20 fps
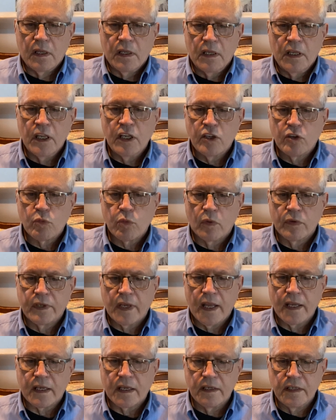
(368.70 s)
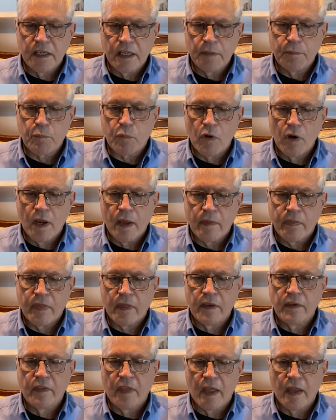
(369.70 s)
Each will take a deep breath
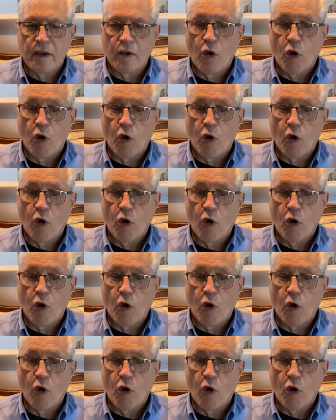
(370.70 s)
and then,